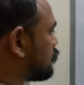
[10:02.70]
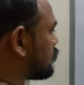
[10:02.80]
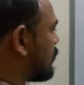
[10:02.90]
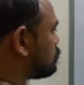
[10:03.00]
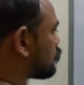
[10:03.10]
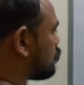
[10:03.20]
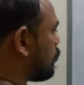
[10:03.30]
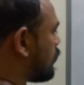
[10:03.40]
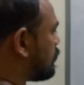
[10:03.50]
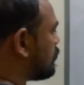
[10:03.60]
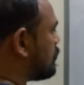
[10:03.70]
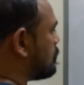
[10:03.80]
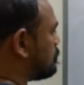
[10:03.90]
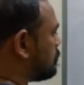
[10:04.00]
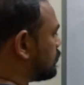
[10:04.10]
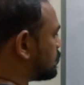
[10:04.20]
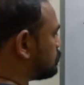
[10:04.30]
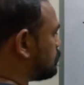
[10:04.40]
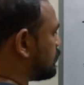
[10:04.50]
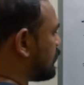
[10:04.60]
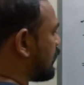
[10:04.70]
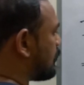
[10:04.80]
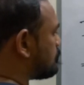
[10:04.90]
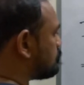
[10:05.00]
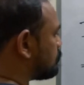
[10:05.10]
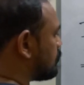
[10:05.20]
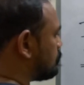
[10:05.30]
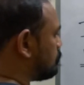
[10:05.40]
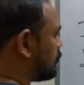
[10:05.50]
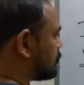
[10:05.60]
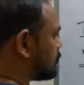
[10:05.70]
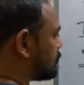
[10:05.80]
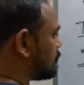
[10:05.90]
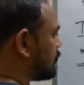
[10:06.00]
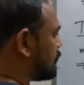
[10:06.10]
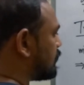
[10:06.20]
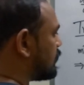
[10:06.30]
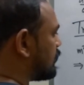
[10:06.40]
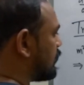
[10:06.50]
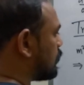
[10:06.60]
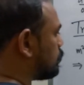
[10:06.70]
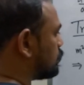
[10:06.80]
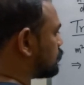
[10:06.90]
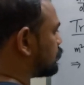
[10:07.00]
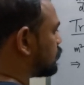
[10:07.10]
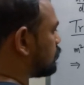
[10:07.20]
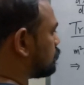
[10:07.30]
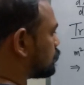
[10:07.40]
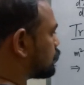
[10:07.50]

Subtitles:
which is m squared plus bm plus c equals 0.